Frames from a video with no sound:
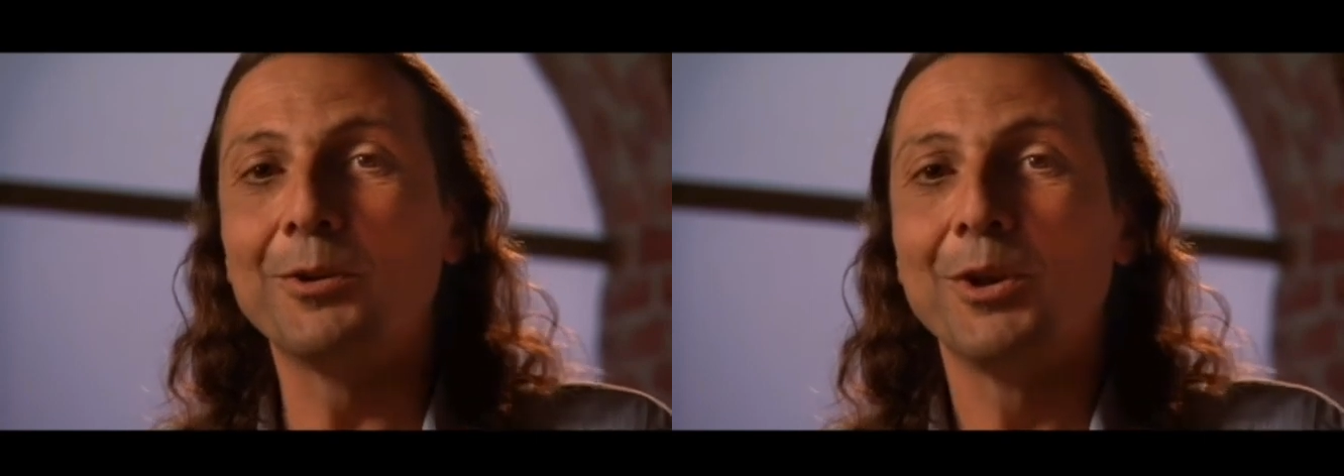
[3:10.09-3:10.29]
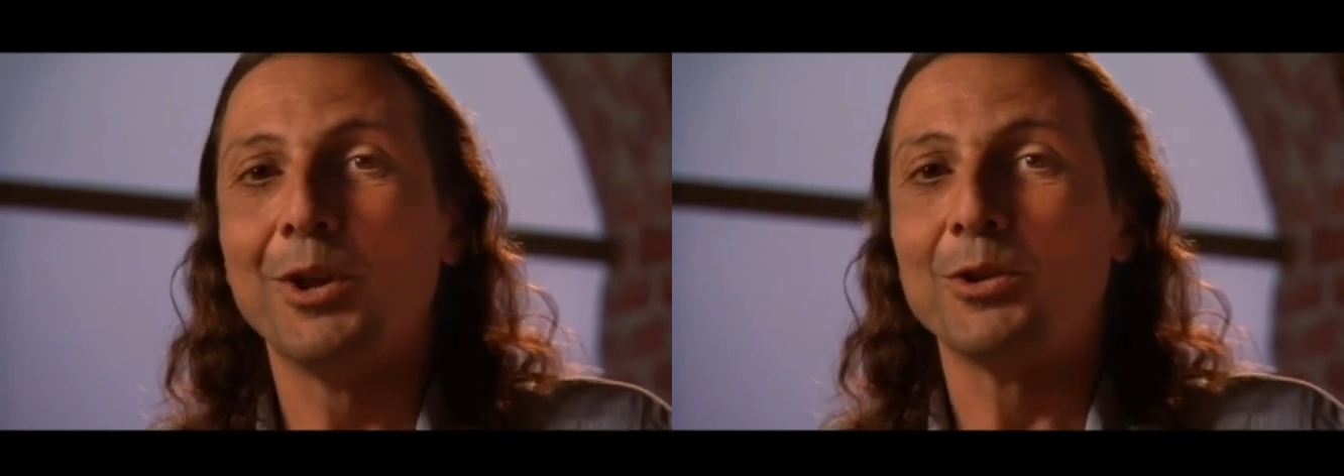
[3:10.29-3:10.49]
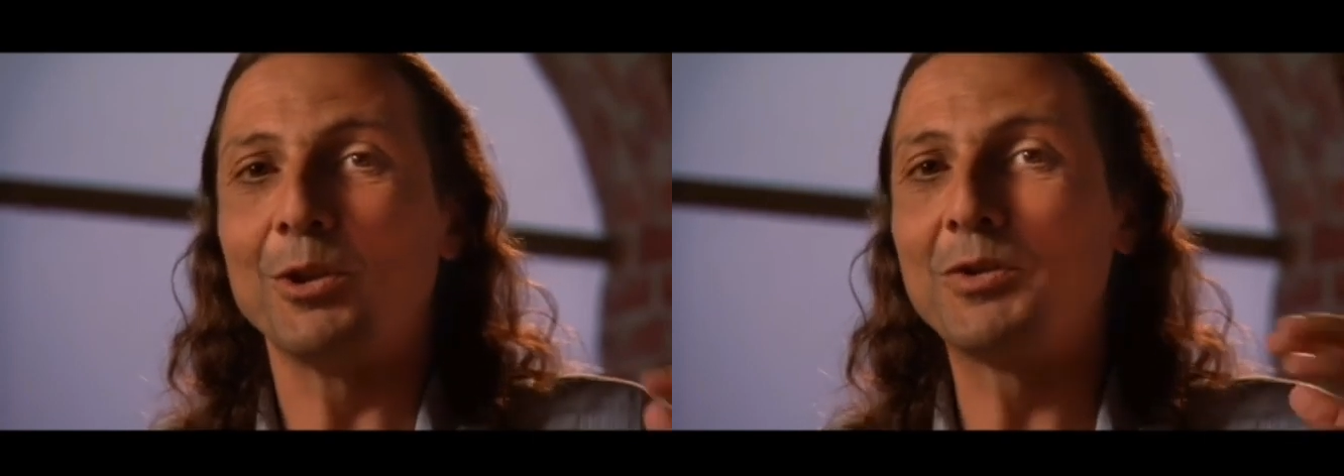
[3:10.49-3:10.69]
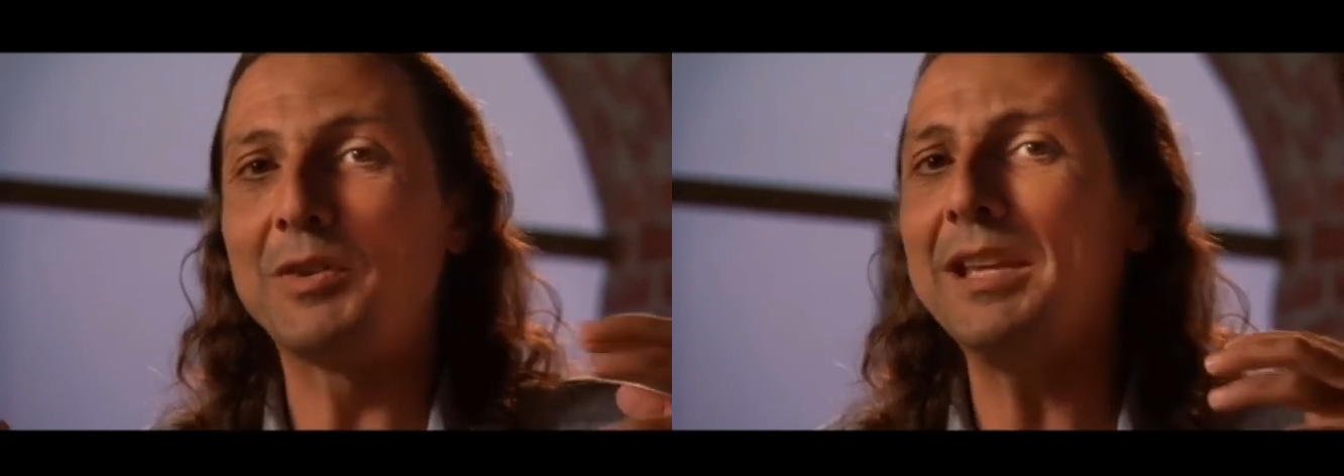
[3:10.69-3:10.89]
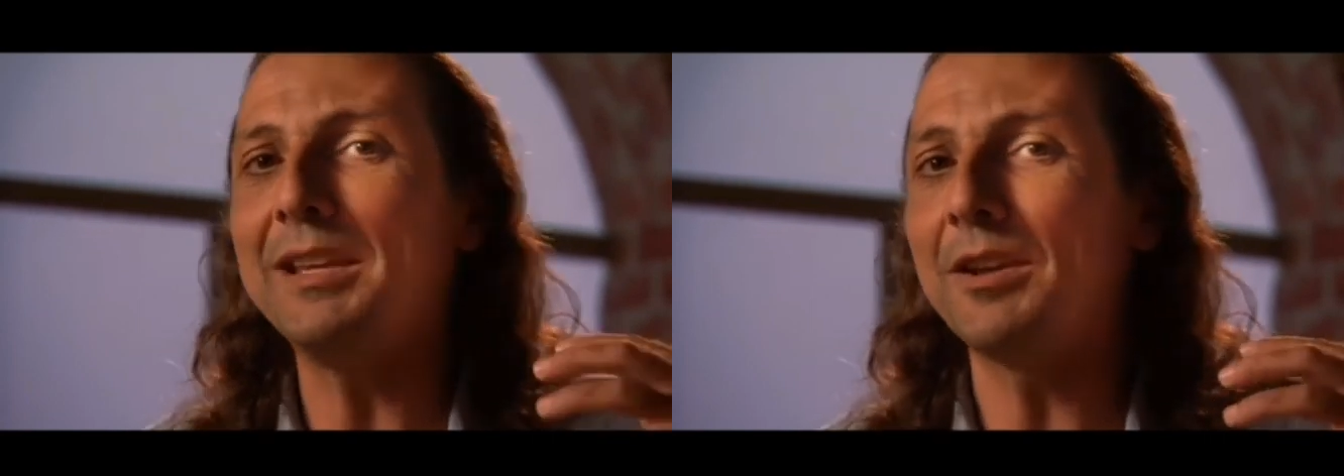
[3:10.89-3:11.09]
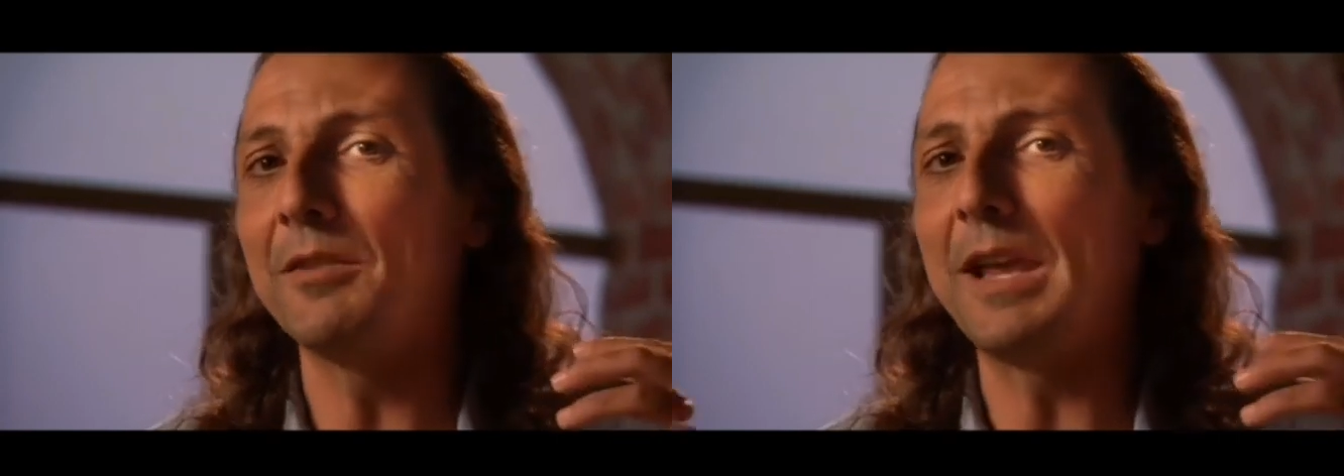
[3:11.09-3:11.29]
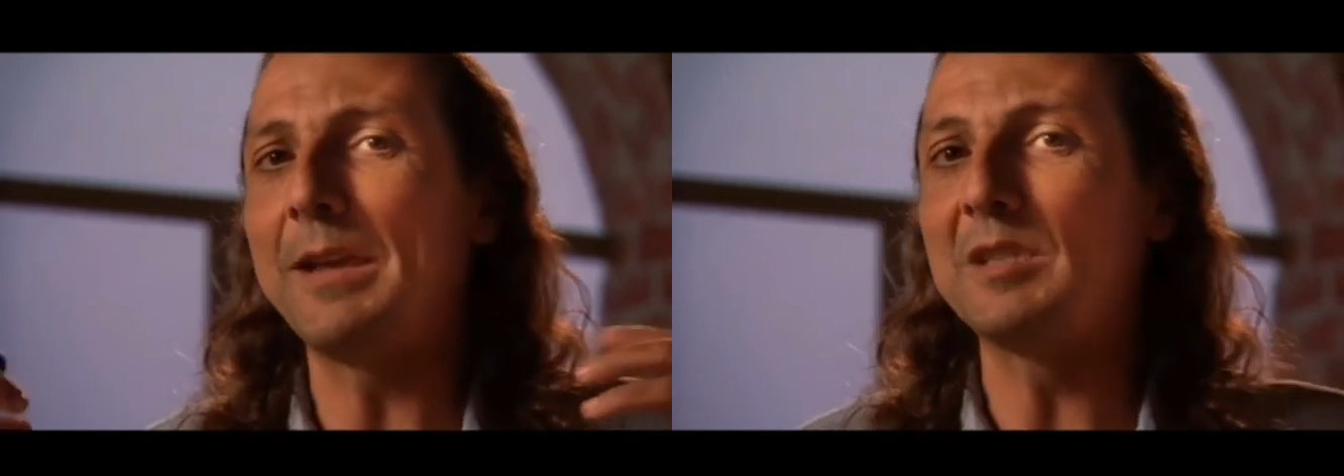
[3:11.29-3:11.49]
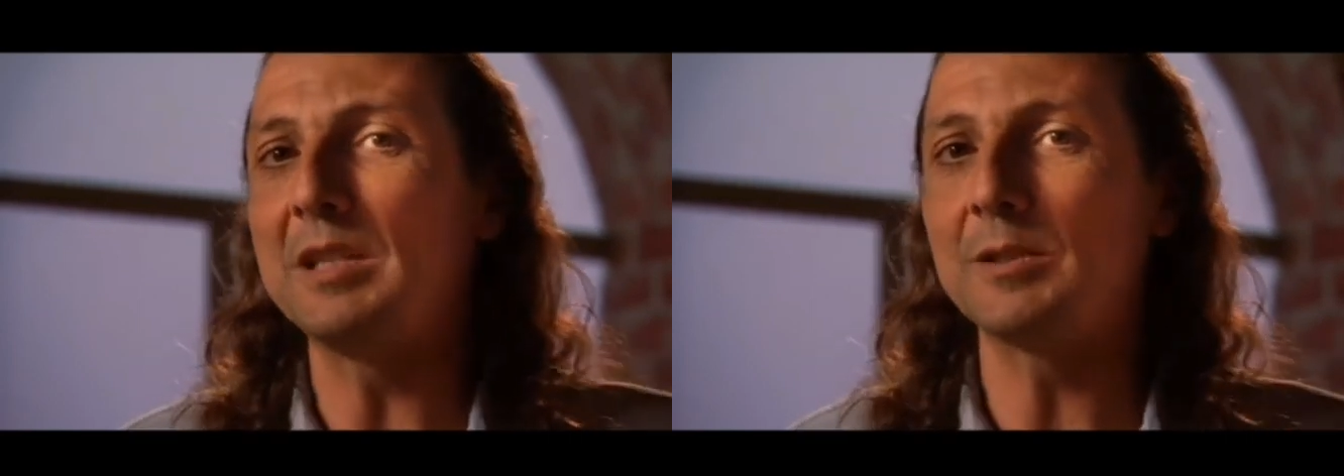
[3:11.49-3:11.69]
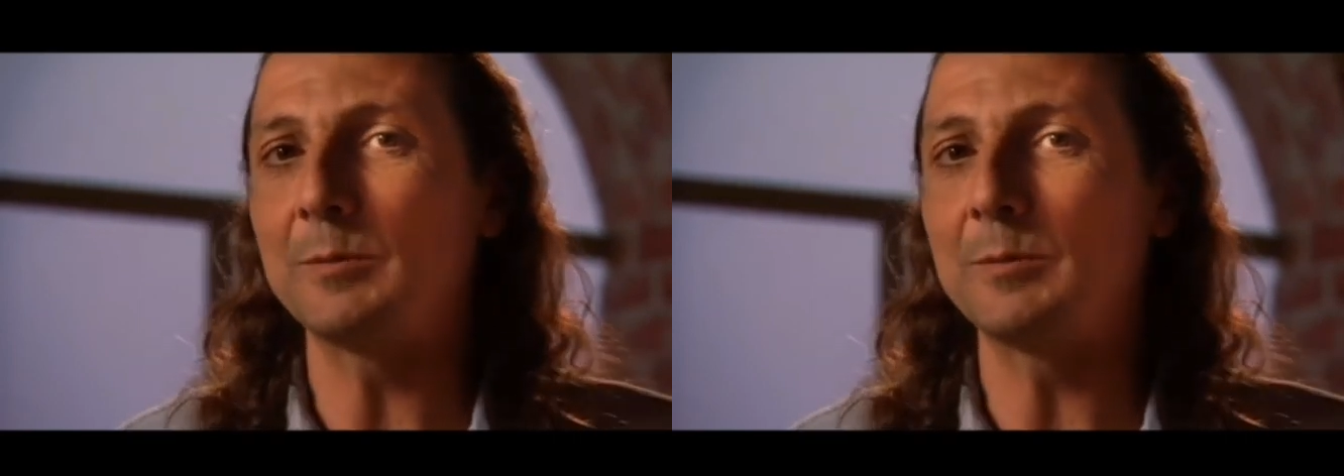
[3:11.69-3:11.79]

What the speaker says: So to think of